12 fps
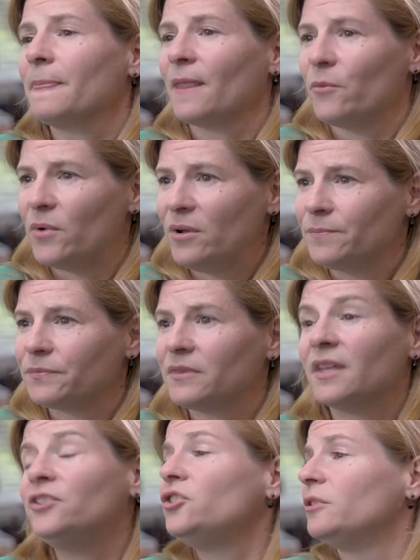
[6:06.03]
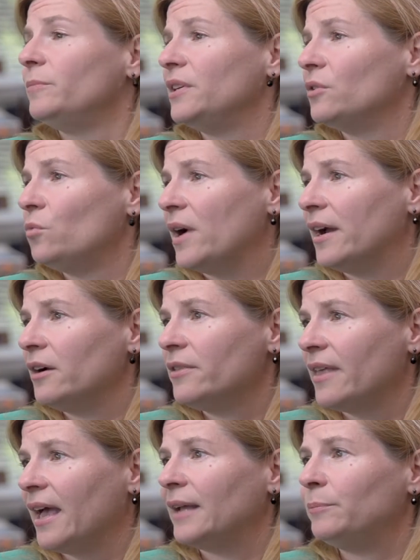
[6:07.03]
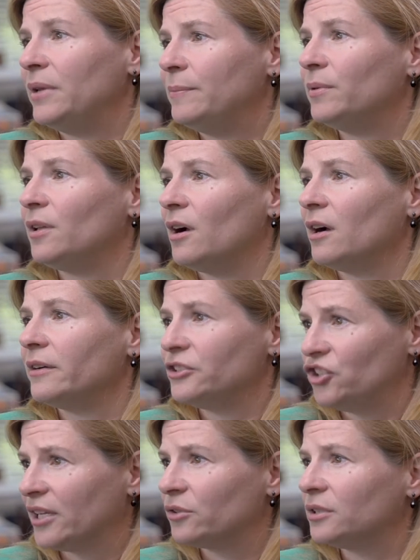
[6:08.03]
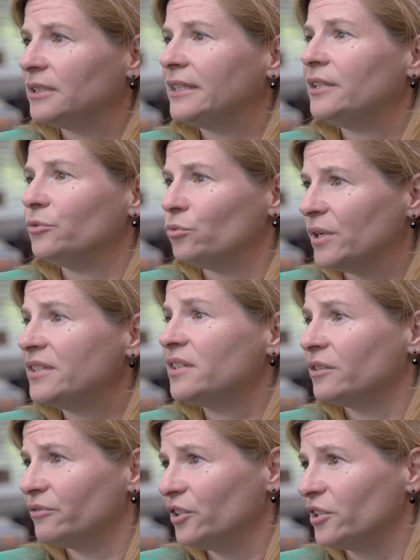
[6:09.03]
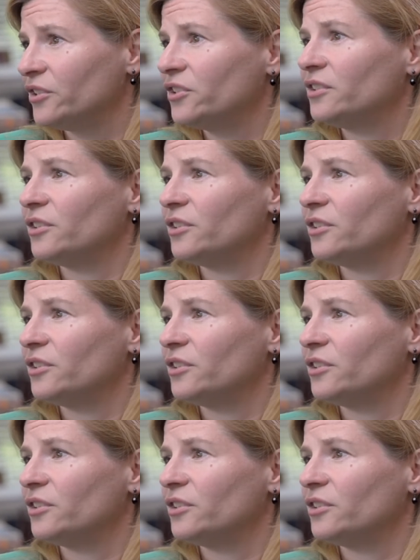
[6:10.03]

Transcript: Well, they should be aware that people are generally risk averse.